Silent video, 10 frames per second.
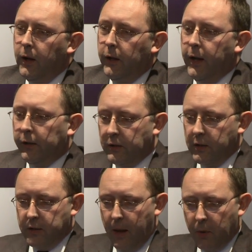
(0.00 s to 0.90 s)
And yet it's the
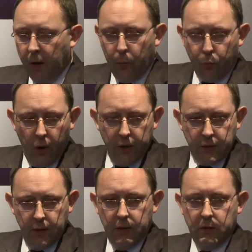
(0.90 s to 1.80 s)
same cover price.
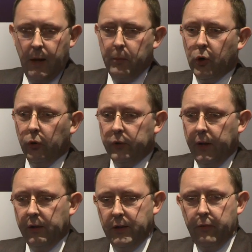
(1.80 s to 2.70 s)
It's the same
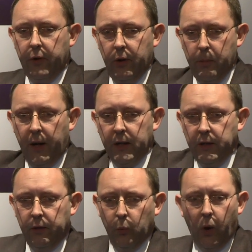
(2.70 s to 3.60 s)
content as every other
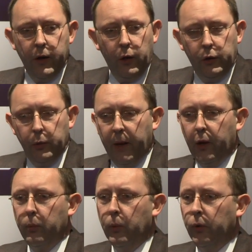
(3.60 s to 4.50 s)
magazine. Why don't you pick
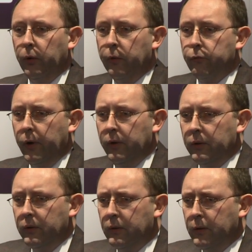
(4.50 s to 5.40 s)
up the one on the front?
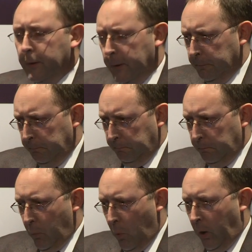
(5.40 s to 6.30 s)

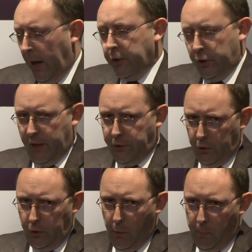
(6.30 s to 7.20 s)
Well, I'd suggest
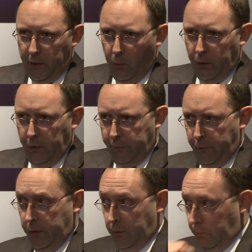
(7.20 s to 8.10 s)
you don't pick the one on the
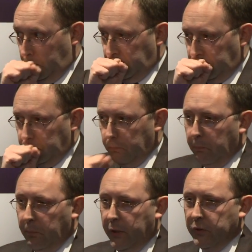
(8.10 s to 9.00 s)
front,
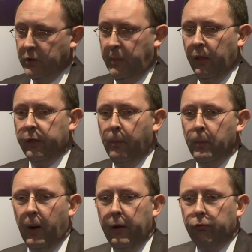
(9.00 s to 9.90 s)
because it's been
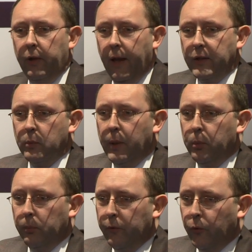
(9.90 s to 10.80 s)
thumbed by 3,000
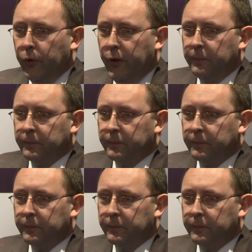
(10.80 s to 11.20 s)
people before you.